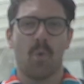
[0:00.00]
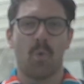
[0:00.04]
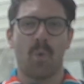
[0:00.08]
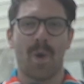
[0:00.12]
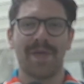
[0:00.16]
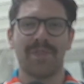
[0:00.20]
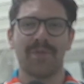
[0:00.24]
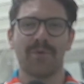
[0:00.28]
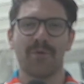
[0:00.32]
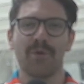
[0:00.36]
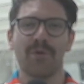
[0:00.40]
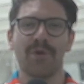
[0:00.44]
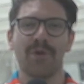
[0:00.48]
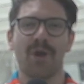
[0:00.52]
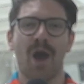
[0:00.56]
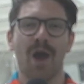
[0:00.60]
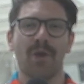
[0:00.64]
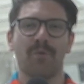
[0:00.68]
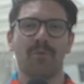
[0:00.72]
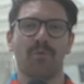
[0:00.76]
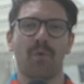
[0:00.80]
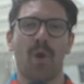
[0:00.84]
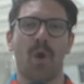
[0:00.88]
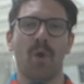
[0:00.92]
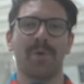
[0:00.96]
Whether or
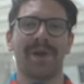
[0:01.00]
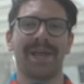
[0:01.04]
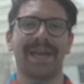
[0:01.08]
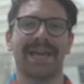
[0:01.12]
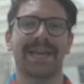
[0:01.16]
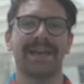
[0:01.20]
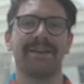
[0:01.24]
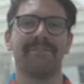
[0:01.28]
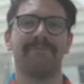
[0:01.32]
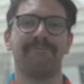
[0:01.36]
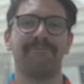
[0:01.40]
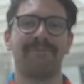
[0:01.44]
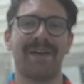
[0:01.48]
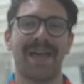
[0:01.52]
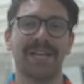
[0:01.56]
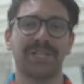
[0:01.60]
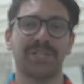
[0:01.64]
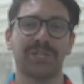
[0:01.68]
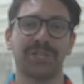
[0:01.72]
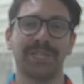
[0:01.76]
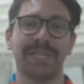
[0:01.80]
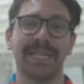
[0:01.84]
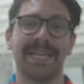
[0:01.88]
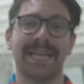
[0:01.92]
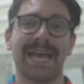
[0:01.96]
not Roenick
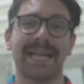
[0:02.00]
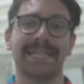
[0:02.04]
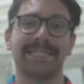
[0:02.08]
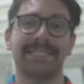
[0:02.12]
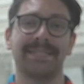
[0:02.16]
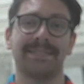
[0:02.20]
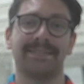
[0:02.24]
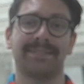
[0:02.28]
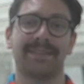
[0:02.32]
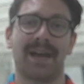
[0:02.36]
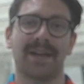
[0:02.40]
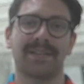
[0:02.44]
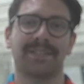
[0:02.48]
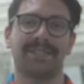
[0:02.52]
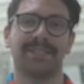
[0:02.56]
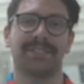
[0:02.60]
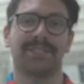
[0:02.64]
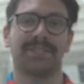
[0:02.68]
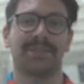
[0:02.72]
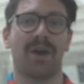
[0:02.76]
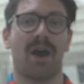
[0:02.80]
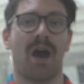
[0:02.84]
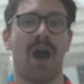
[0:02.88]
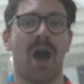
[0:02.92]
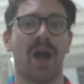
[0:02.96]
eventually gets inducted
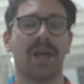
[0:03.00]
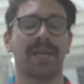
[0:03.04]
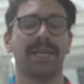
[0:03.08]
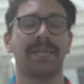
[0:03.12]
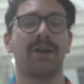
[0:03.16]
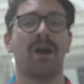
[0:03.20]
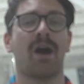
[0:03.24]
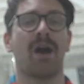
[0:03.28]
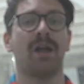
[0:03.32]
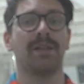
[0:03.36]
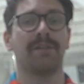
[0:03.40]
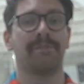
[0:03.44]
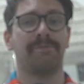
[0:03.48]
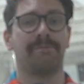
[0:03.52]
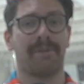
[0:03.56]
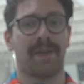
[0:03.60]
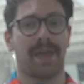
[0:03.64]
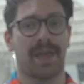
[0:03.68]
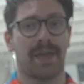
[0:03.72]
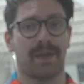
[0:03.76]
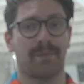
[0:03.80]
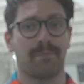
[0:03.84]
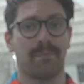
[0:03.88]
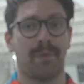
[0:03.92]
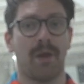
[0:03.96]
to the Hockey Hall of
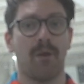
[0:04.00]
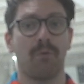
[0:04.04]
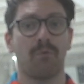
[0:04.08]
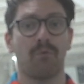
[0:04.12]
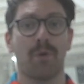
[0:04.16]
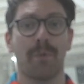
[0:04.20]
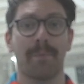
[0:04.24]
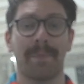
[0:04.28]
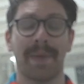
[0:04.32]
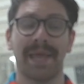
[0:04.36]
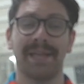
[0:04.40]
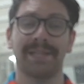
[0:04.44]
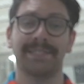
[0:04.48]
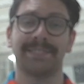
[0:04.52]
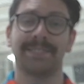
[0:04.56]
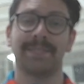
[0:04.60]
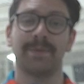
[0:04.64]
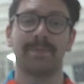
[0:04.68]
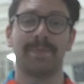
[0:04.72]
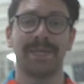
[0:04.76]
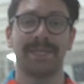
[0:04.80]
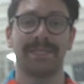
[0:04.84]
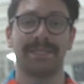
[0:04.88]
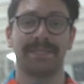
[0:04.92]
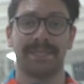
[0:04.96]
Fame remains
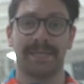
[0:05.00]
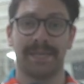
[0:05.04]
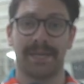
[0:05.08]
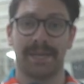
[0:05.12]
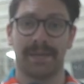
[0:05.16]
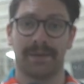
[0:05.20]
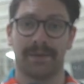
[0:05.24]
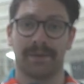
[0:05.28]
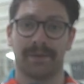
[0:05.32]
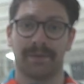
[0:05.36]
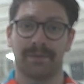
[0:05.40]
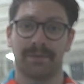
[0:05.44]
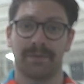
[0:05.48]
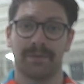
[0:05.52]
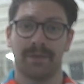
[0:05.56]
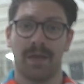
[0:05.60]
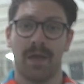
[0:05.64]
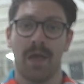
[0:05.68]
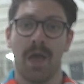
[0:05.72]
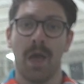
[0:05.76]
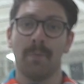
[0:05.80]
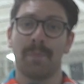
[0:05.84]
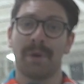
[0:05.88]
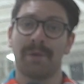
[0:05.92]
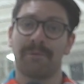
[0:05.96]
to be seen.
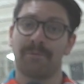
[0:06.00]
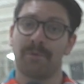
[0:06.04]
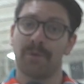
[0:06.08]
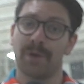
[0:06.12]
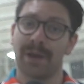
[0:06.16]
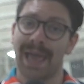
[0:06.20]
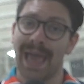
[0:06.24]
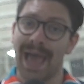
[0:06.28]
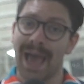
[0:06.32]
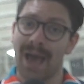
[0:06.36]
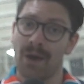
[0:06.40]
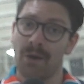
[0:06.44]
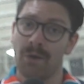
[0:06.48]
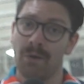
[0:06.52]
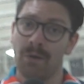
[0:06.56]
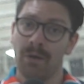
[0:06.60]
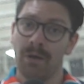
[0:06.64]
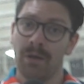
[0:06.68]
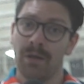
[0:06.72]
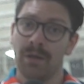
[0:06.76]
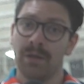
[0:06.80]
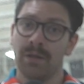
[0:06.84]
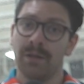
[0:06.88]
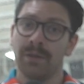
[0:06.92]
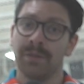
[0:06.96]
But for now,
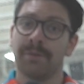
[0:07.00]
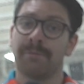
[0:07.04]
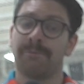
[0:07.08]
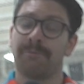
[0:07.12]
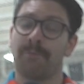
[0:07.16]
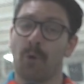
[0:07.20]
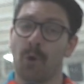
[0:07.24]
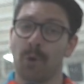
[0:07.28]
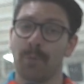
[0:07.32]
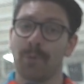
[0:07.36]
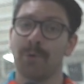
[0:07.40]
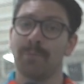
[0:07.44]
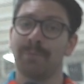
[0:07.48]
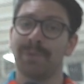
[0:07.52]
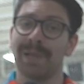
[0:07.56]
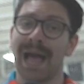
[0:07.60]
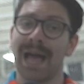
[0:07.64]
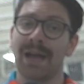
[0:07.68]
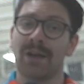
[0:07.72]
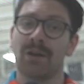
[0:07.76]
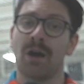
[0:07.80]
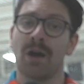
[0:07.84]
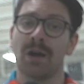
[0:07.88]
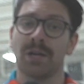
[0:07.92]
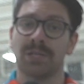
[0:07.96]
the former
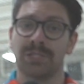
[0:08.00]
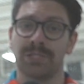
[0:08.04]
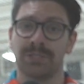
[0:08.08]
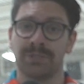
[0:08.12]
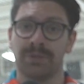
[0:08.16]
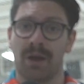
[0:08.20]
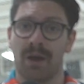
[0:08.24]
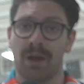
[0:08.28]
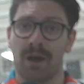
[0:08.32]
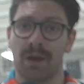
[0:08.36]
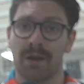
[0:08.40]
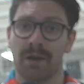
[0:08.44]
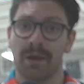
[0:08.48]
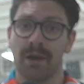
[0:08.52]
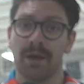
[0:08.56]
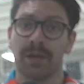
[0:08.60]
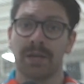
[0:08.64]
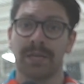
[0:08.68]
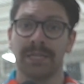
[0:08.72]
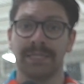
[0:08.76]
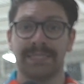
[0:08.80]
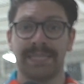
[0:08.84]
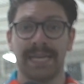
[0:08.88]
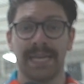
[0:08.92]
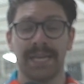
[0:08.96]
Blackhawks star
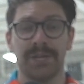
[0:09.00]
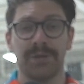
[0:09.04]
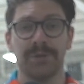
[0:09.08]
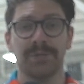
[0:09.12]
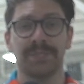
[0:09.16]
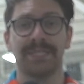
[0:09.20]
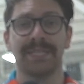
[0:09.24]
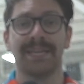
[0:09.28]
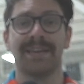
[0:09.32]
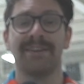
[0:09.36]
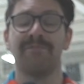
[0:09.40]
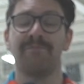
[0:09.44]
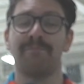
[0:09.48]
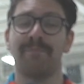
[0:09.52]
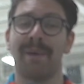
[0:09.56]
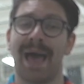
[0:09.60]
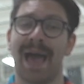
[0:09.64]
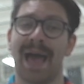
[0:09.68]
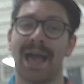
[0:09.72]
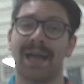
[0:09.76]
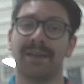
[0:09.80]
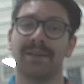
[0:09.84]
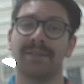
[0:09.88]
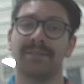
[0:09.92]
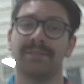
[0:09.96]
continues to give
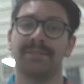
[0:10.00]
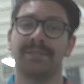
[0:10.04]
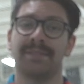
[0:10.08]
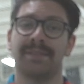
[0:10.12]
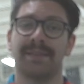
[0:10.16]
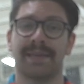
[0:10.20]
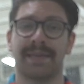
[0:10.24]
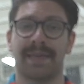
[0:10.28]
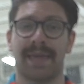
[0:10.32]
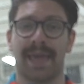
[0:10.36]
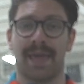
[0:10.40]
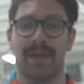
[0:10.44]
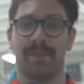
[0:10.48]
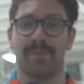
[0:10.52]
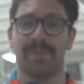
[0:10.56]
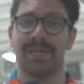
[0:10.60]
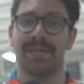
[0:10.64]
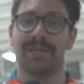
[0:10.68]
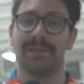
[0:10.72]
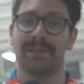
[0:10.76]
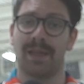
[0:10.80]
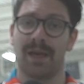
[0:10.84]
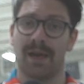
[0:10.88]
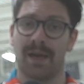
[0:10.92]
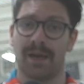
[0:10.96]
back to the game
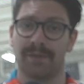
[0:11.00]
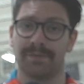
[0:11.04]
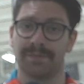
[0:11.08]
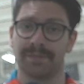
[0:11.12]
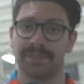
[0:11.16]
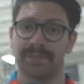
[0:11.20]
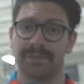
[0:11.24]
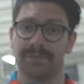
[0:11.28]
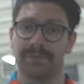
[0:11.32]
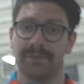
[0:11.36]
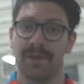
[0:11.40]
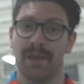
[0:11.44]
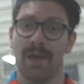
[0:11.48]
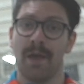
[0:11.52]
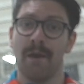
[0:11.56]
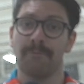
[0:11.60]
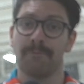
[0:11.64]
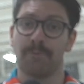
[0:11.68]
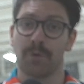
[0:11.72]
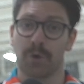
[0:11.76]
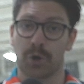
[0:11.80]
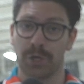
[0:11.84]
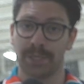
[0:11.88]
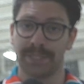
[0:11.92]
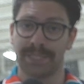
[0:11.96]
he loves.
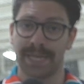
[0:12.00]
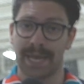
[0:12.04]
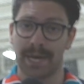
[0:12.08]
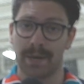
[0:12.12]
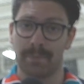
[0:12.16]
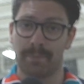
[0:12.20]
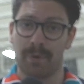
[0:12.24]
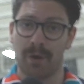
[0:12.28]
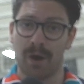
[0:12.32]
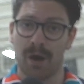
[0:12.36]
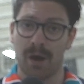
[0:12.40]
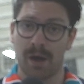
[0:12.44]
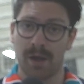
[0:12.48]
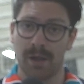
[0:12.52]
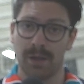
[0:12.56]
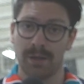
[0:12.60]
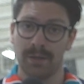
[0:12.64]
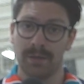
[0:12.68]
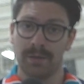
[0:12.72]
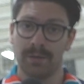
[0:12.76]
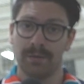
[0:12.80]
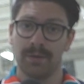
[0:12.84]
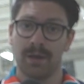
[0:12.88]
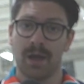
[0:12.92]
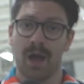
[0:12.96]
For Good Day to Paul,
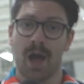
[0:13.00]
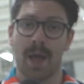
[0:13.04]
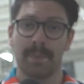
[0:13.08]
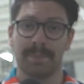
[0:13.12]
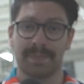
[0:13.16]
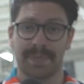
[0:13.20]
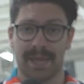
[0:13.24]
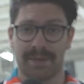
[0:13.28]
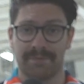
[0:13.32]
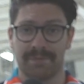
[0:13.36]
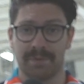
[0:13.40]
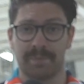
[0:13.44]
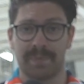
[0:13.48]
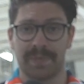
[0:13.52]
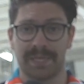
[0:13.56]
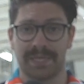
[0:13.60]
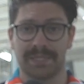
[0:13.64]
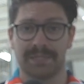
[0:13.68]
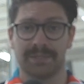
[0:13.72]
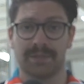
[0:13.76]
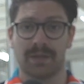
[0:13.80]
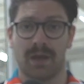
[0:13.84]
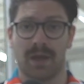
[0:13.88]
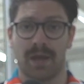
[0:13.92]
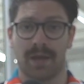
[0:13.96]
I'm David P.
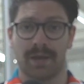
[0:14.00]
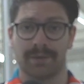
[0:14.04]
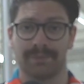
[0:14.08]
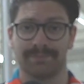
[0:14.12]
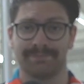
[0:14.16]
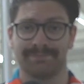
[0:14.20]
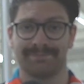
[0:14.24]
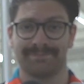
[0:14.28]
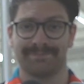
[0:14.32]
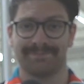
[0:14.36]
Stein.